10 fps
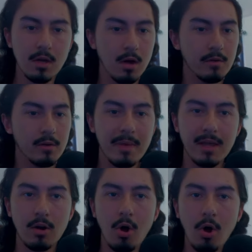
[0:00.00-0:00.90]
over here
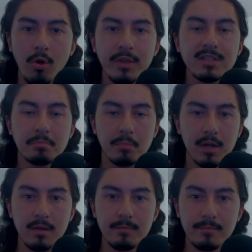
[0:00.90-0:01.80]
making all this
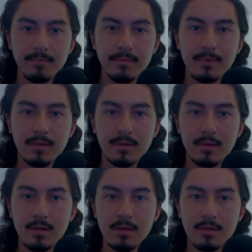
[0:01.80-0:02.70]
money
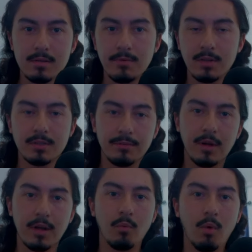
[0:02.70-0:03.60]
for us to
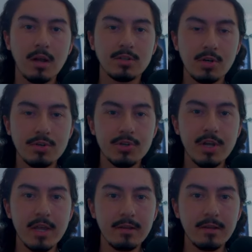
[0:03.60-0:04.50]
fucking watch their shit,